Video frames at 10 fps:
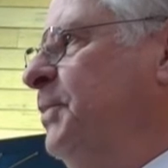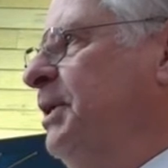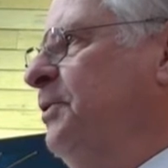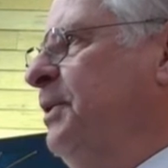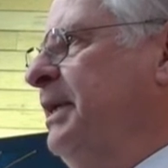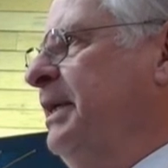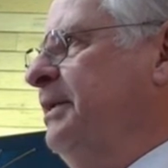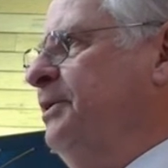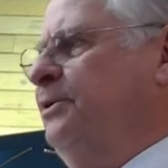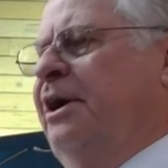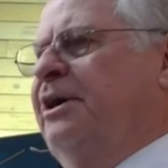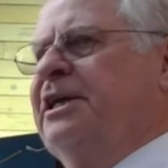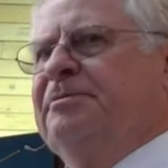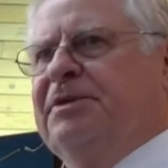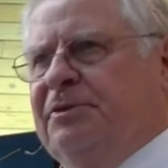We don't want to get into an
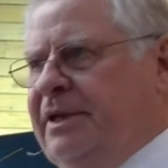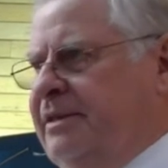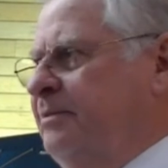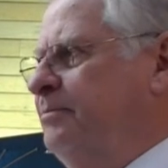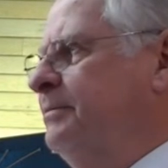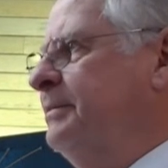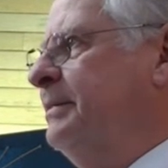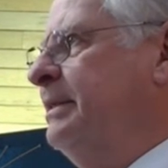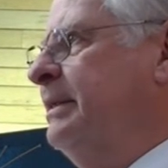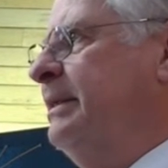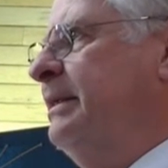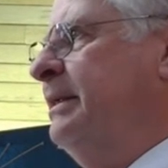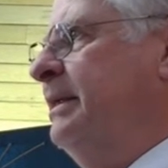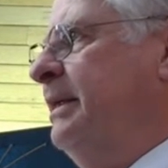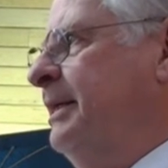argument with them.
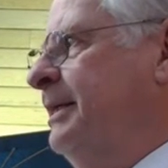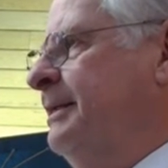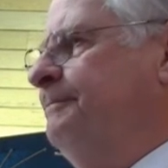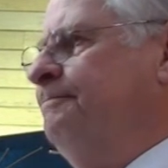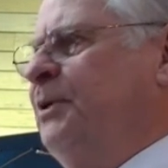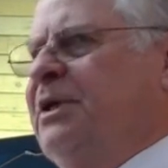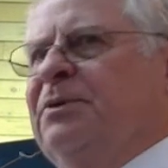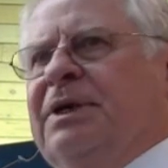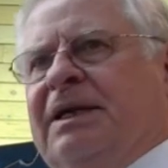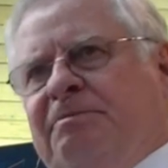Um, we don't want